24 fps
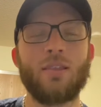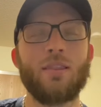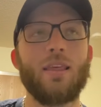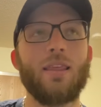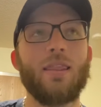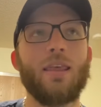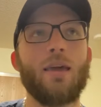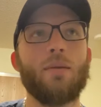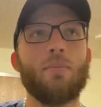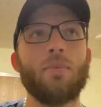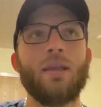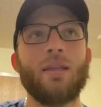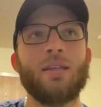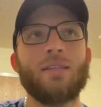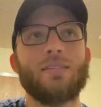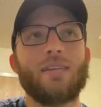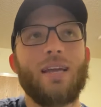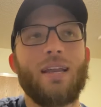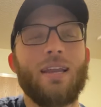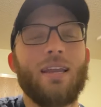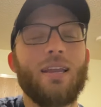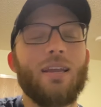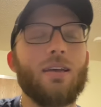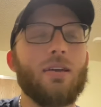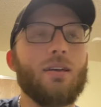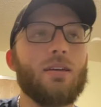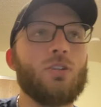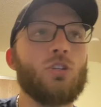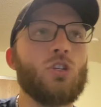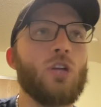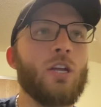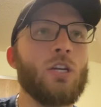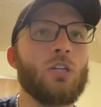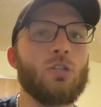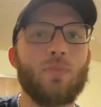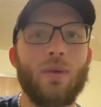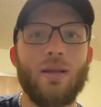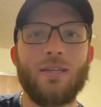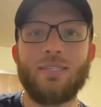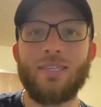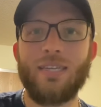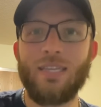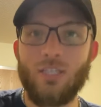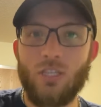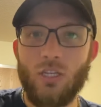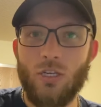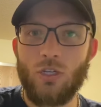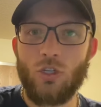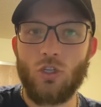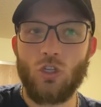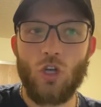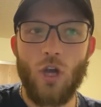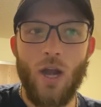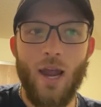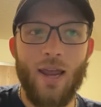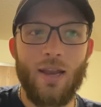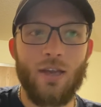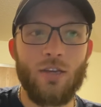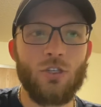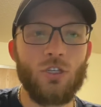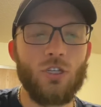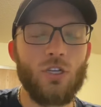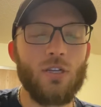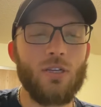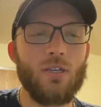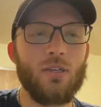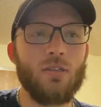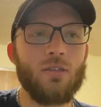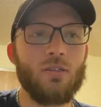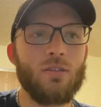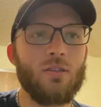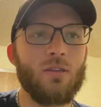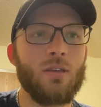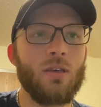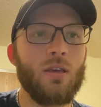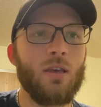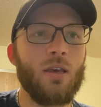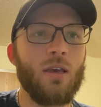then that means I need to change my teaching strategies,